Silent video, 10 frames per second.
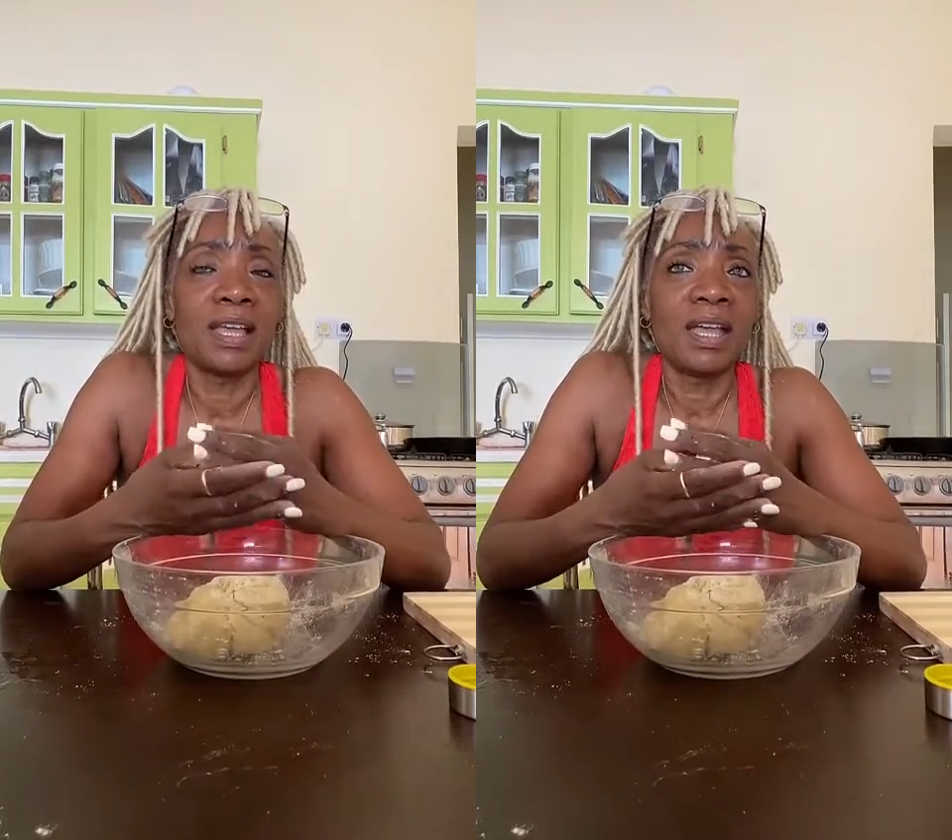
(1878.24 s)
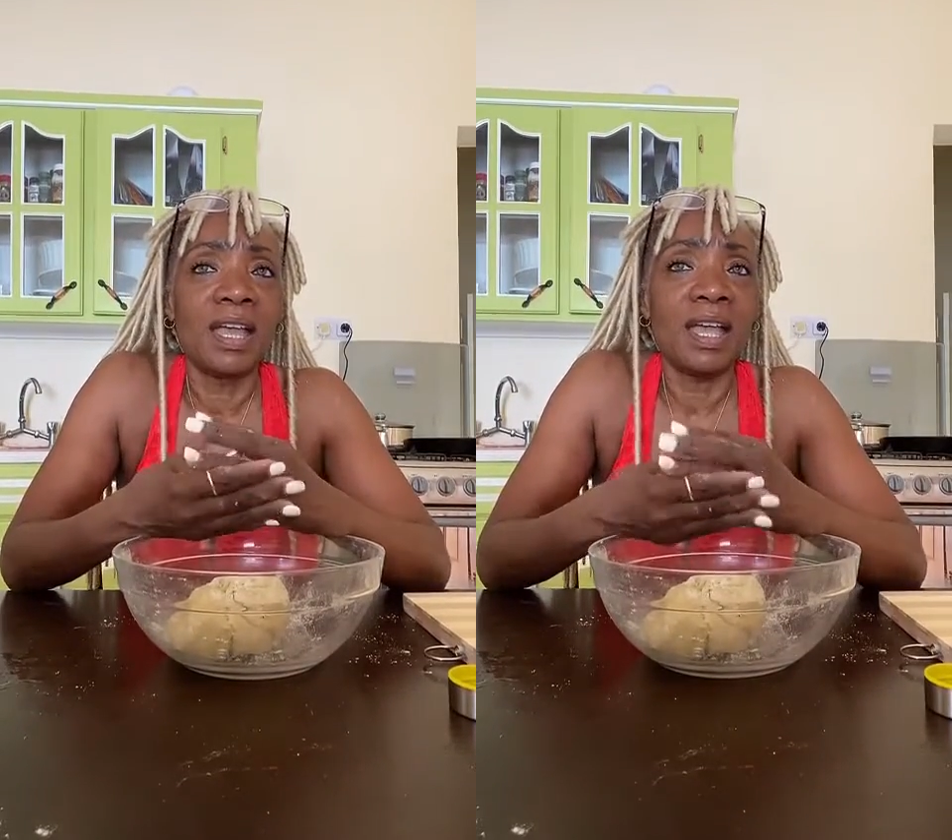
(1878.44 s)

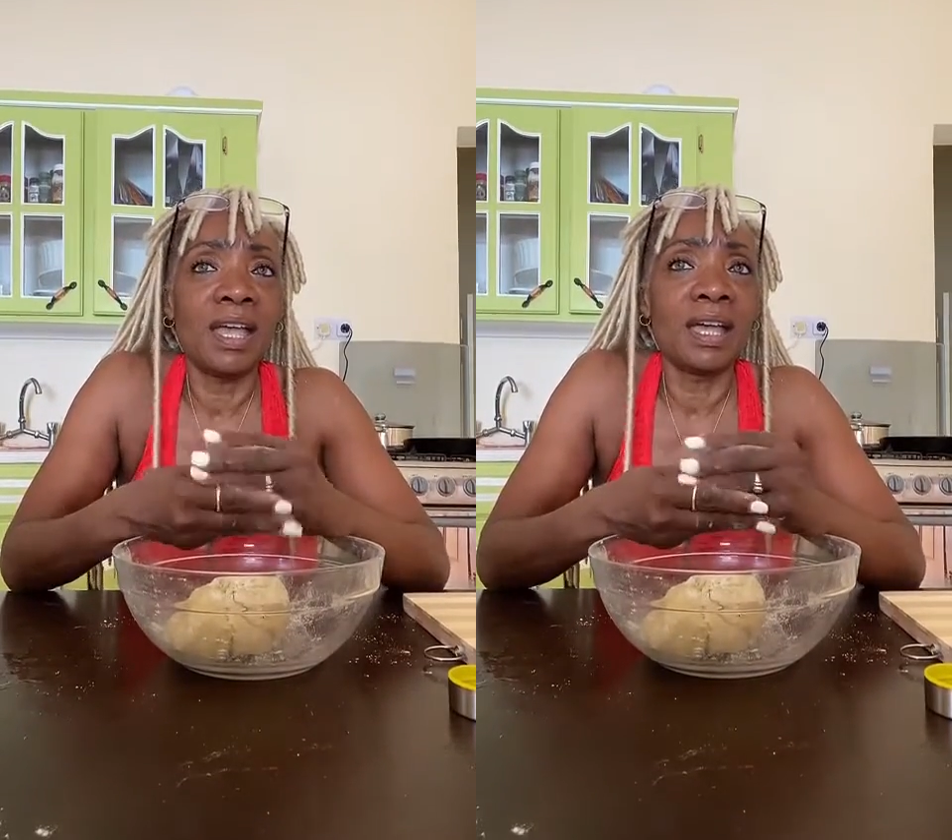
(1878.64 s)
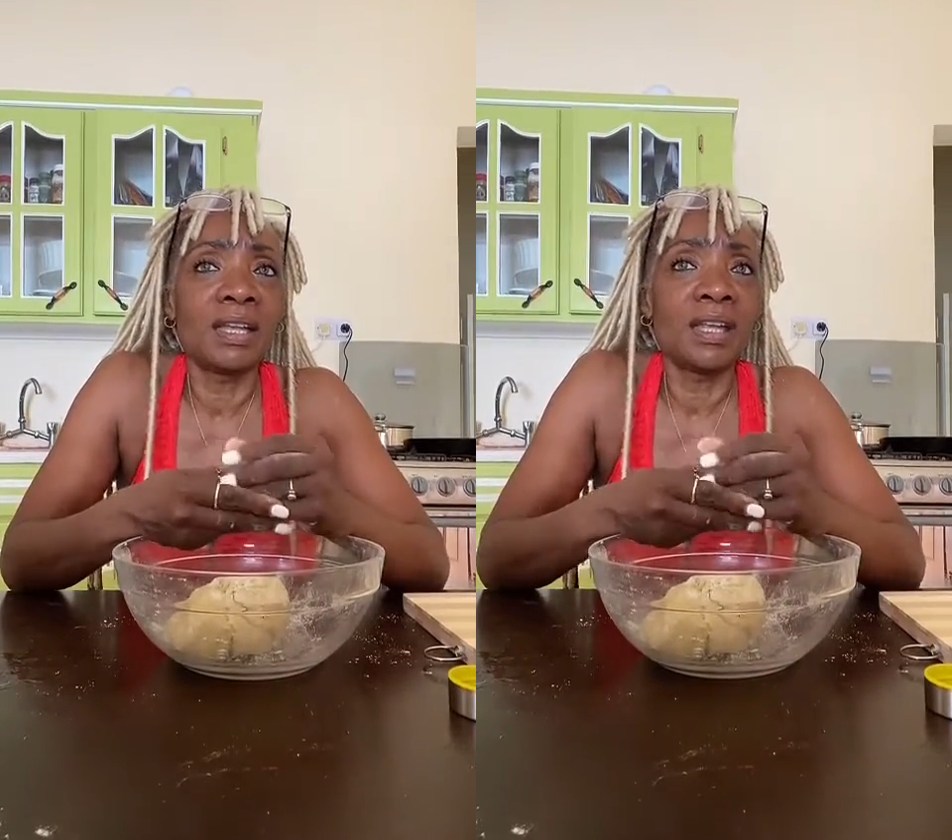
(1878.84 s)

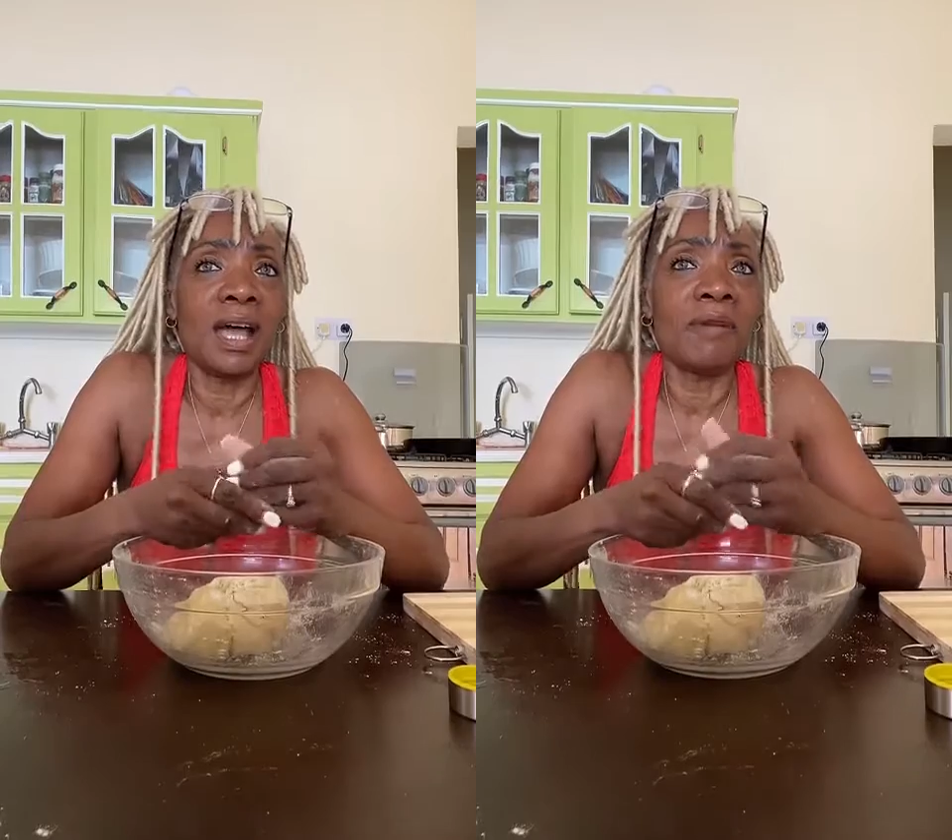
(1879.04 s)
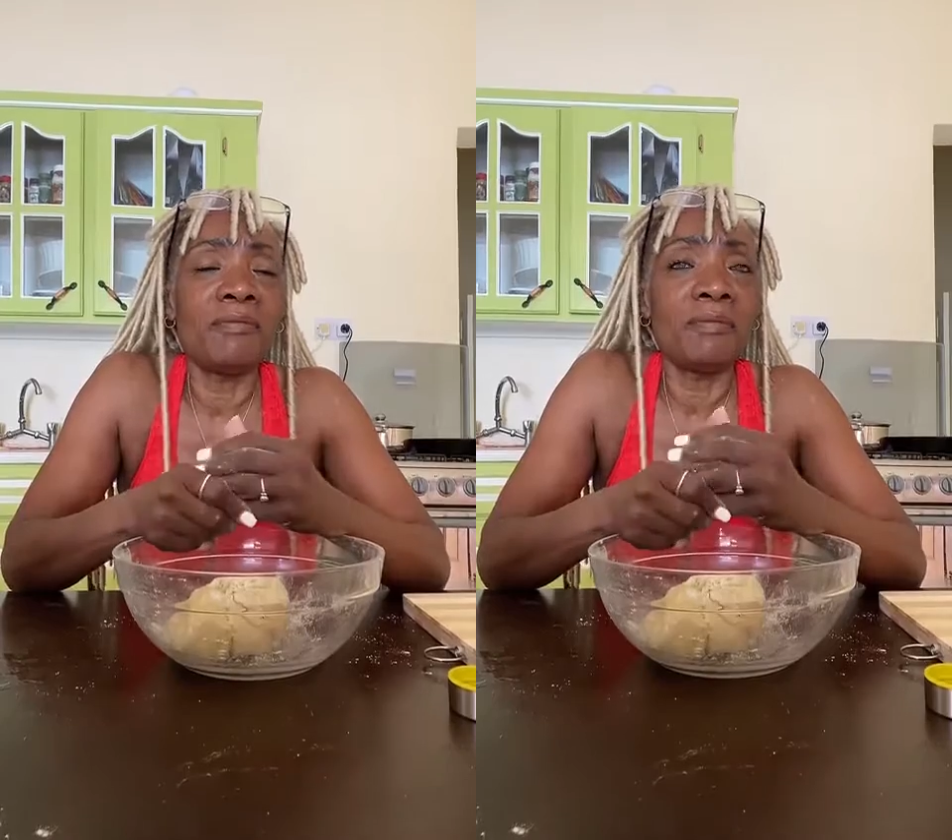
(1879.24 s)
and
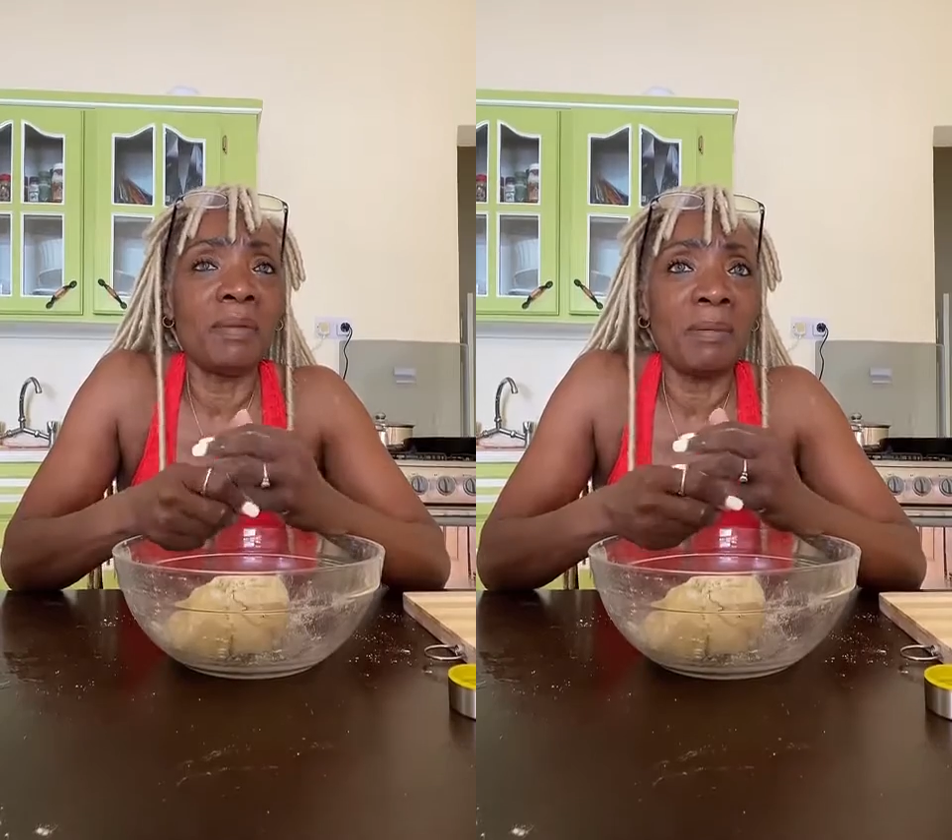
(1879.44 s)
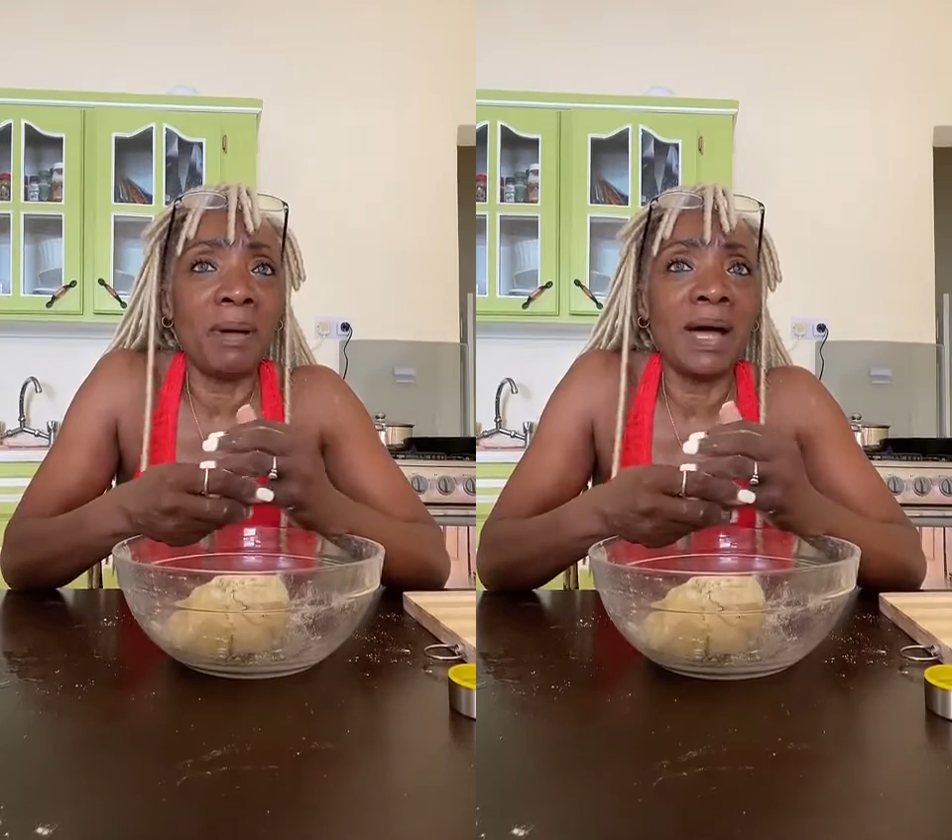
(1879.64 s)
time to